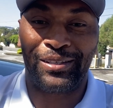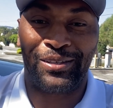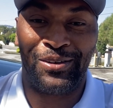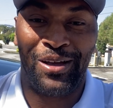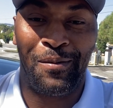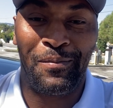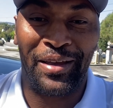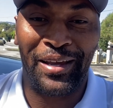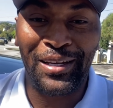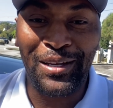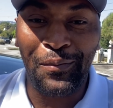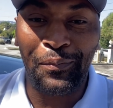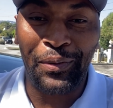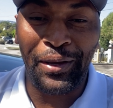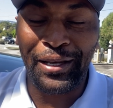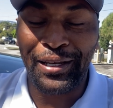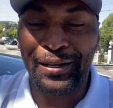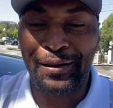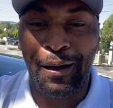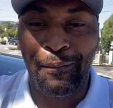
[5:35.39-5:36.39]
I'm
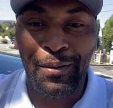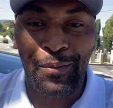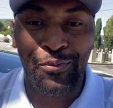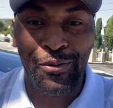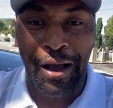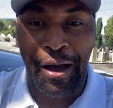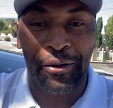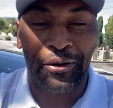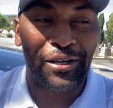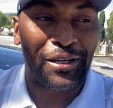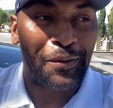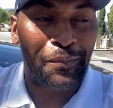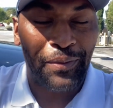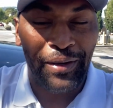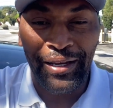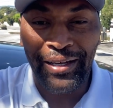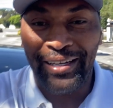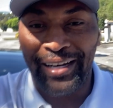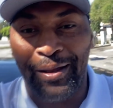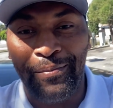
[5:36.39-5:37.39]
independent. I'm a proud
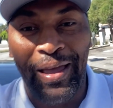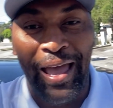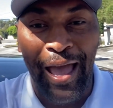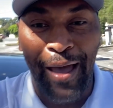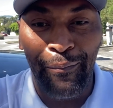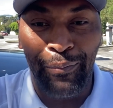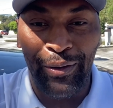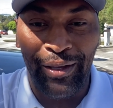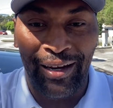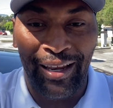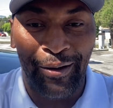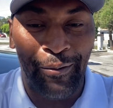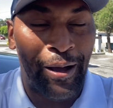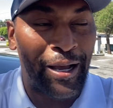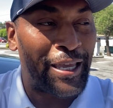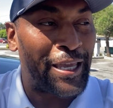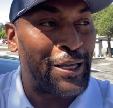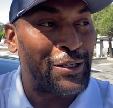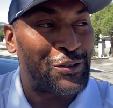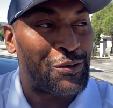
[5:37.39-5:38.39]
independent. I'm happy. Like, why
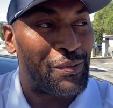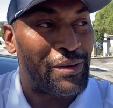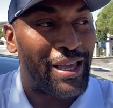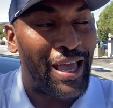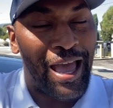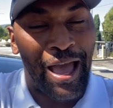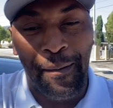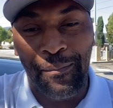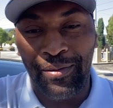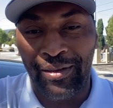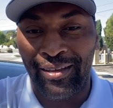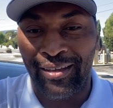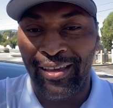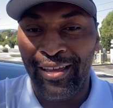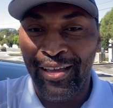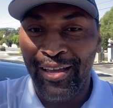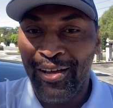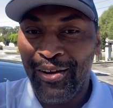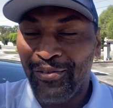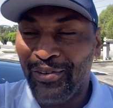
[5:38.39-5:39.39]
can't you be happy
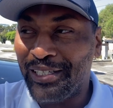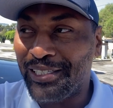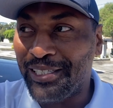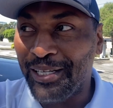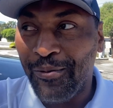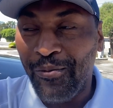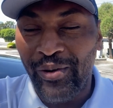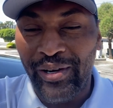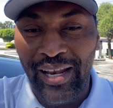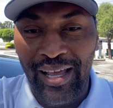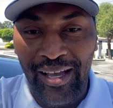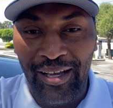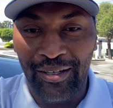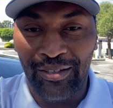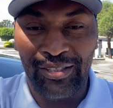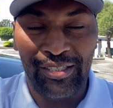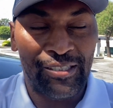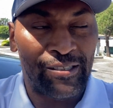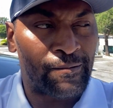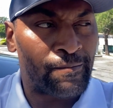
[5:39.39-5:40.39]
for someone
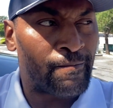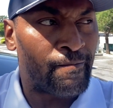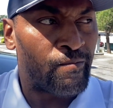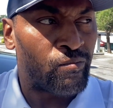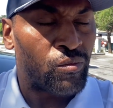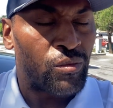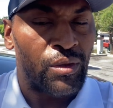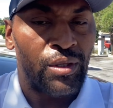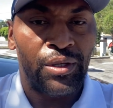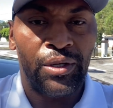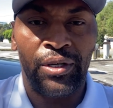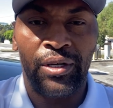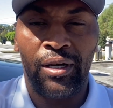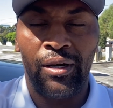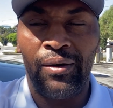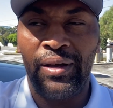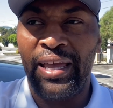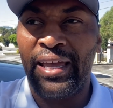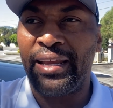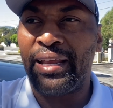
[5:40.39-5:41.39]
else? You
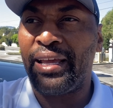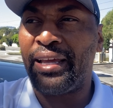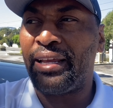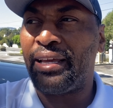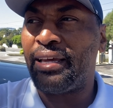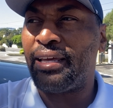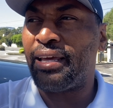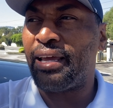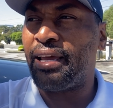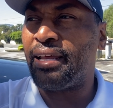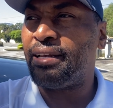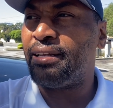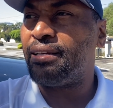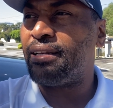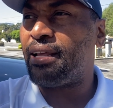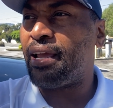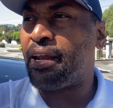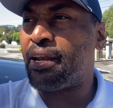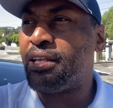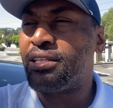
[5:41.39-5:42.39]
know,
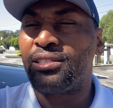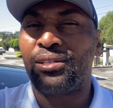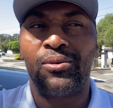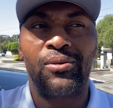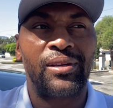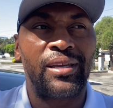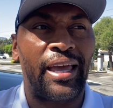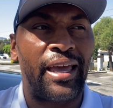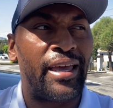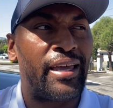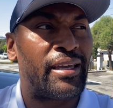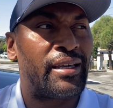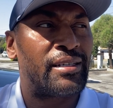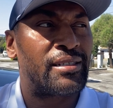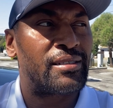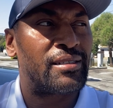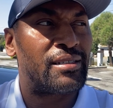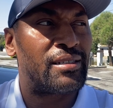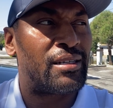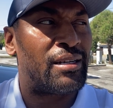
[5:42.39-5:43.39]
and it's okay.
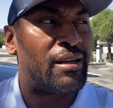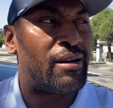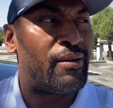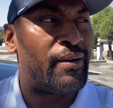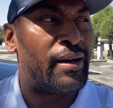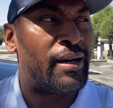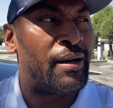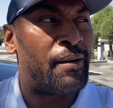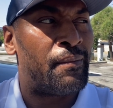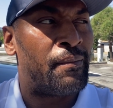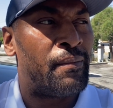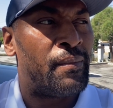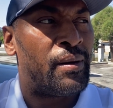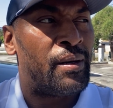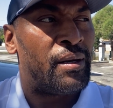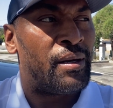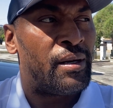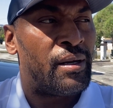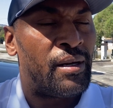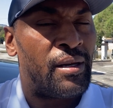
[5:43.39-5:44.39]
You know,
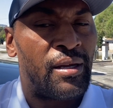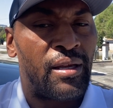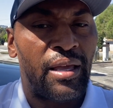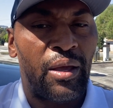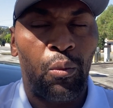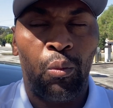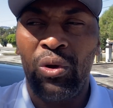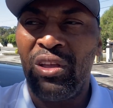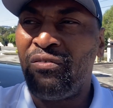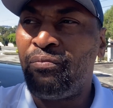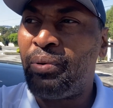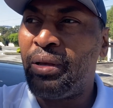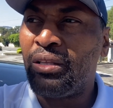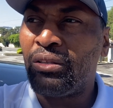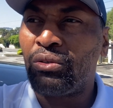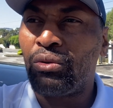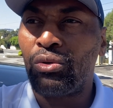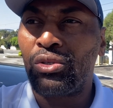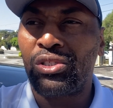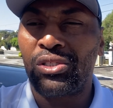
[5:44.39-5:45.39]
we've been
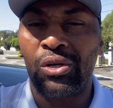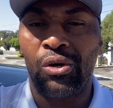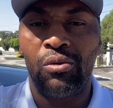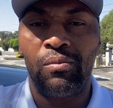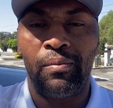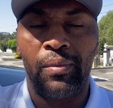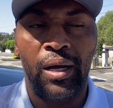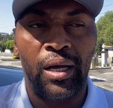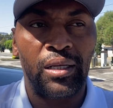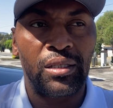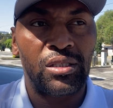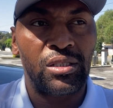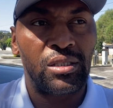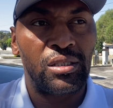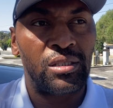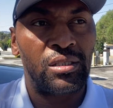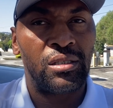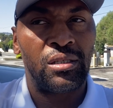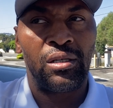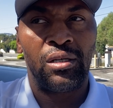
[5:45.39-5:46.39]
through so much
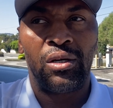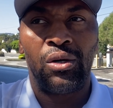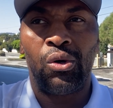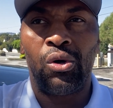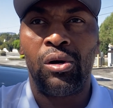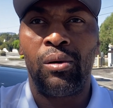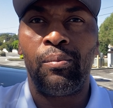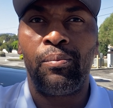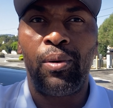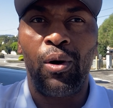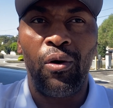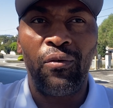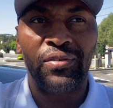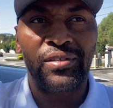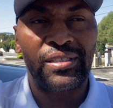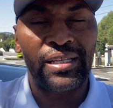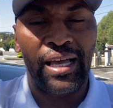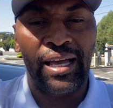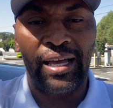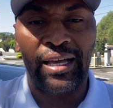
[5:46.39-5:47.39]
on both
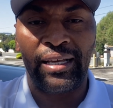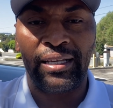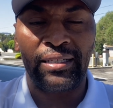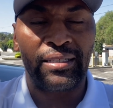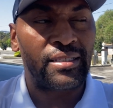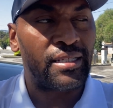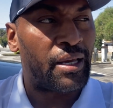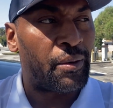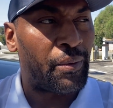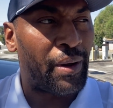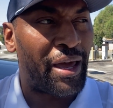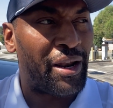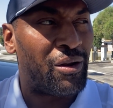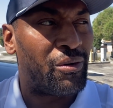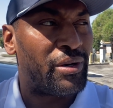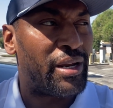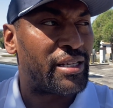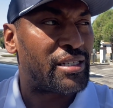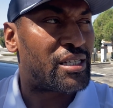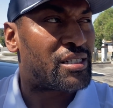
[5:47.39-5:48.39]
sides, and I don't
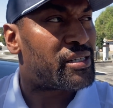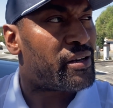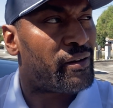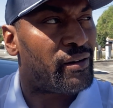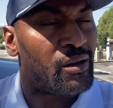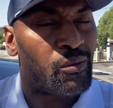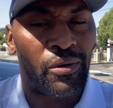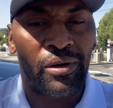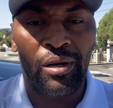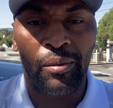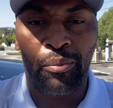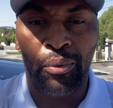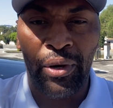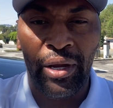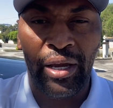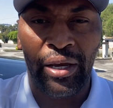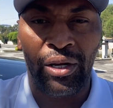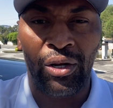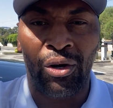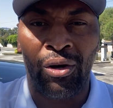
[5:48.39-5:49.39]
necessarily want to bring
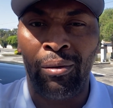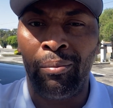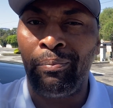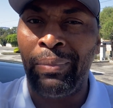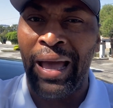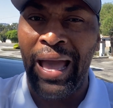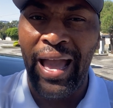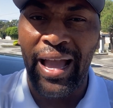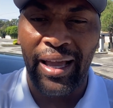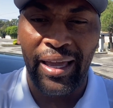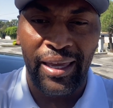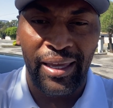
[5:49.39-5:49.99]
it all back.